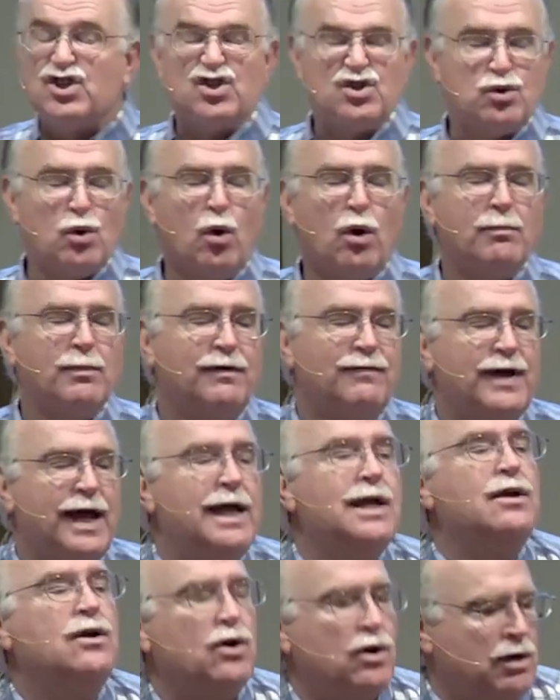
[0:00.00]
that storm
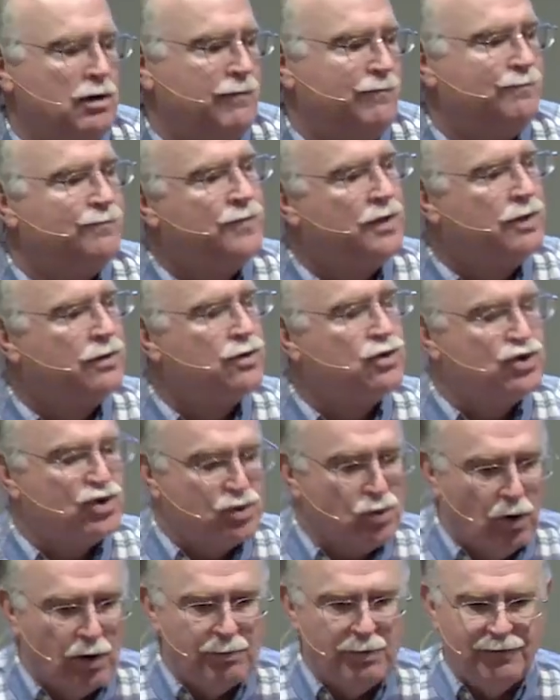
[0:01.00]
of anger,
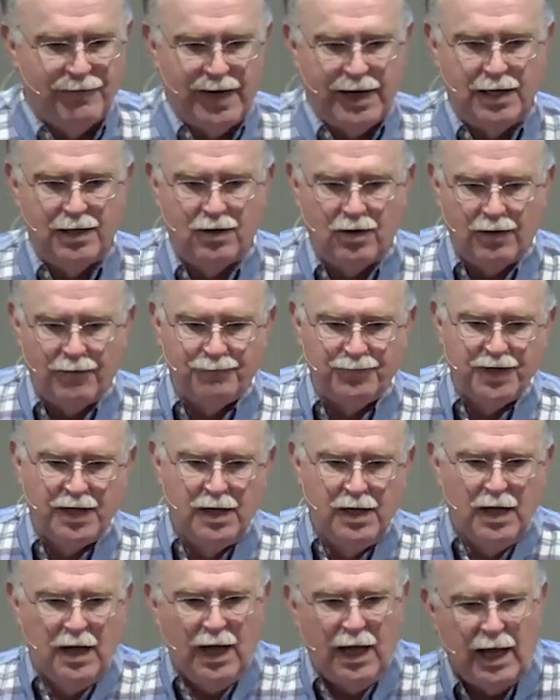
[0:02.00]
the storm of anger.
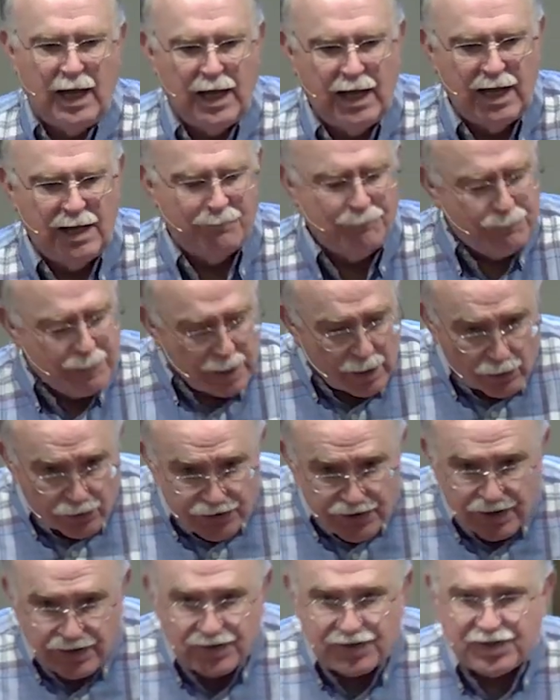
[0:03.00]
It
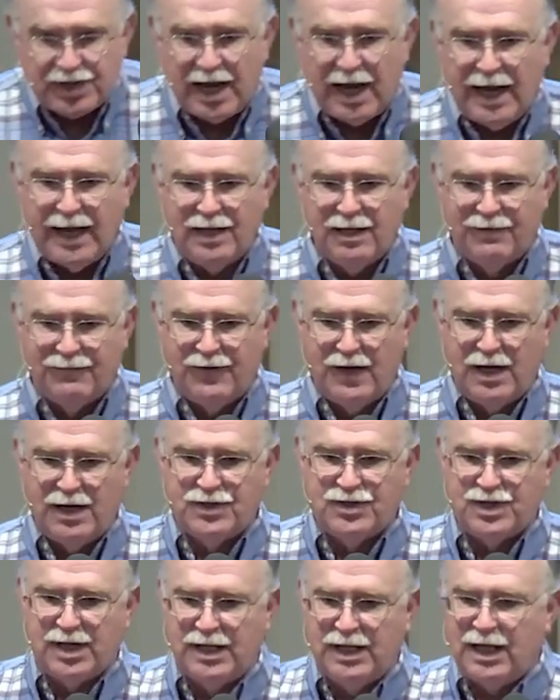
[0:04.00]
builds inside of
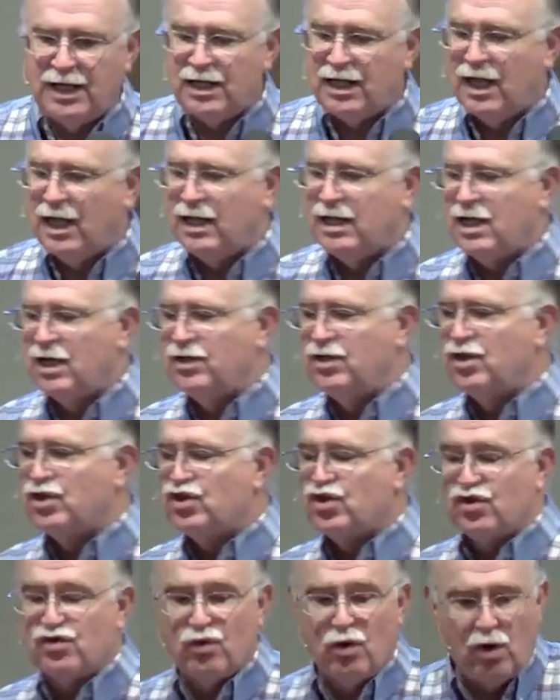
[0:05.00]
us, and it can
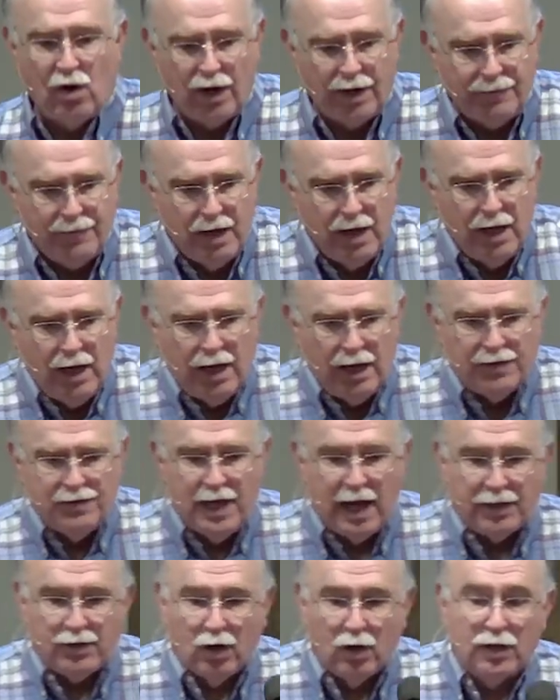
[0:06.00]
destroy
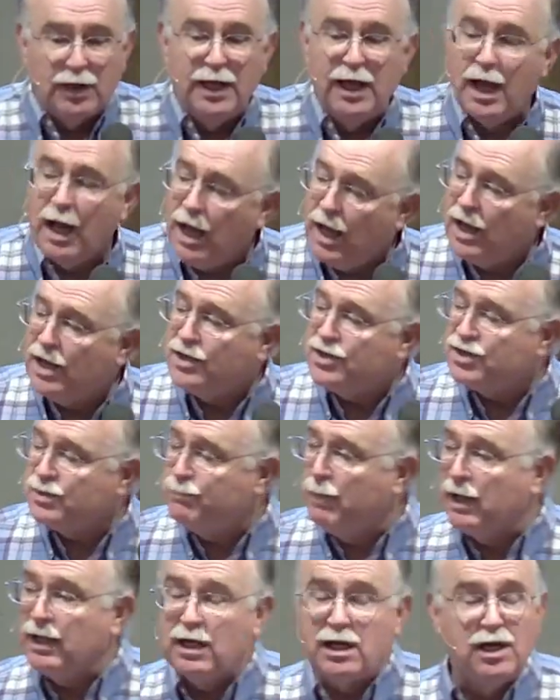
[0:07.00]
not only
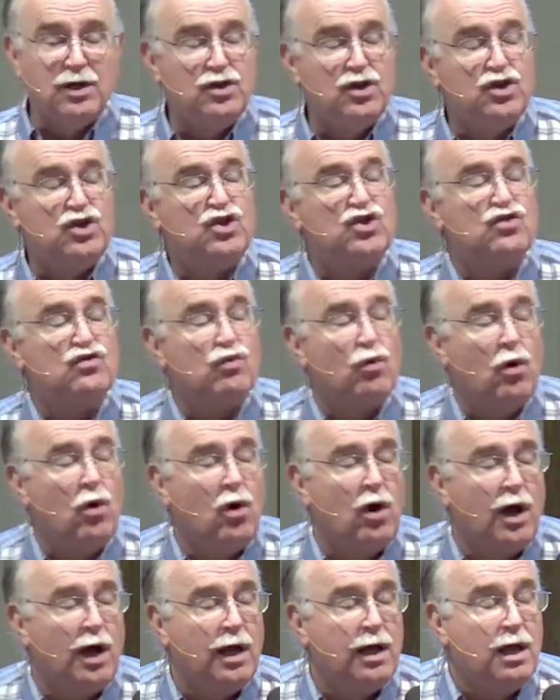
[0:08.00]
us, but it can
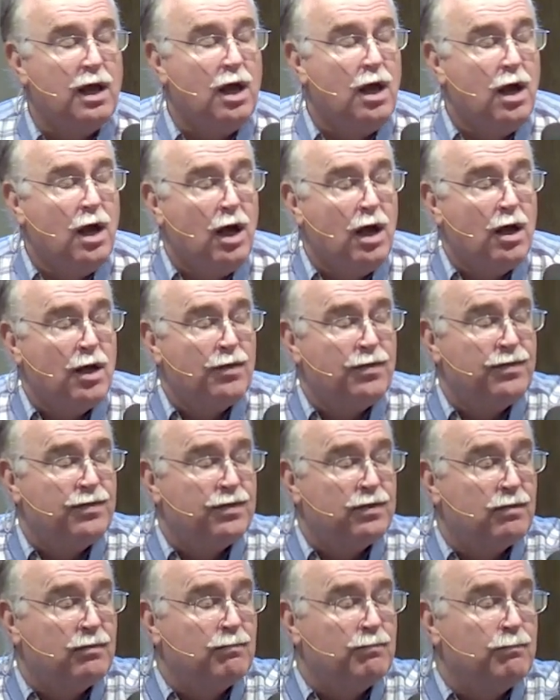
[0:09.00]
destroy
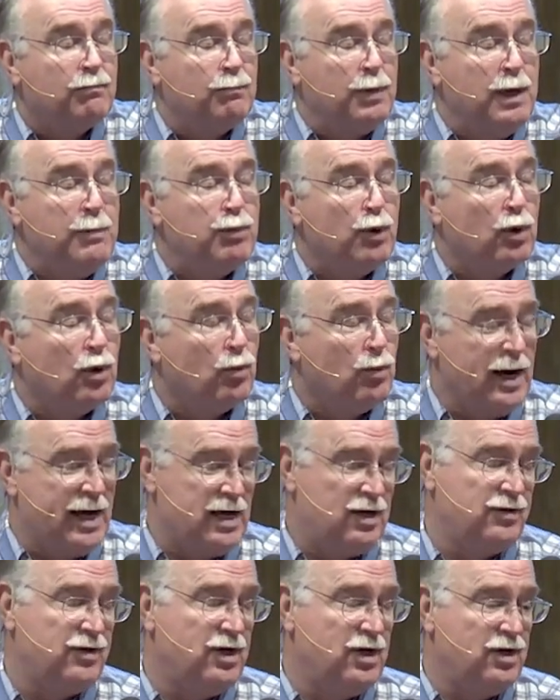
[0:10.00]
people
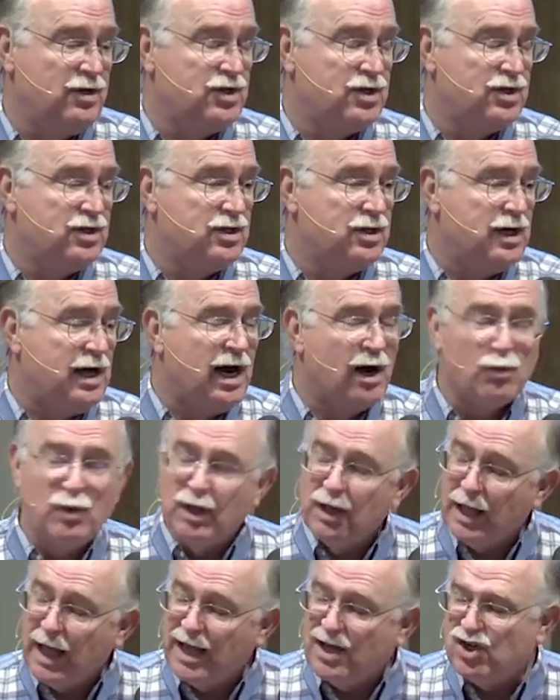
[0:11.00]
around us,
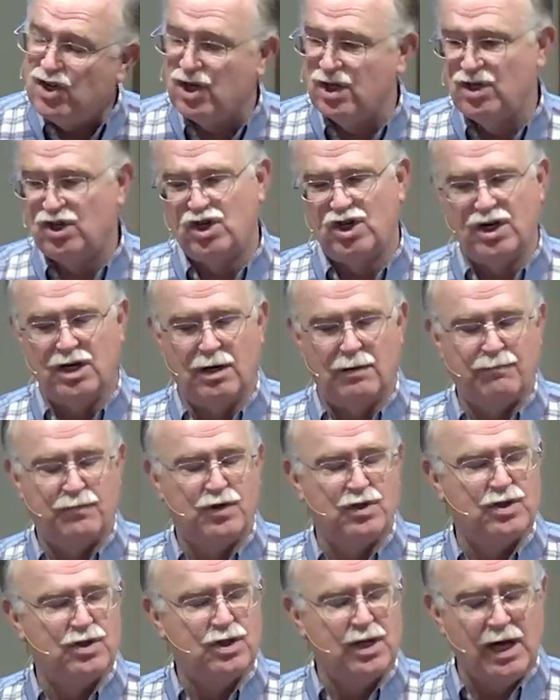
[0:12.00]
our
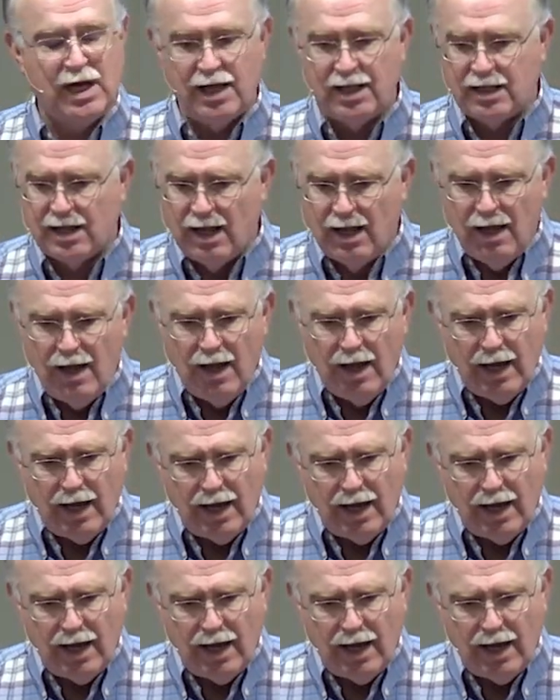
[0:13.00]
relationships, and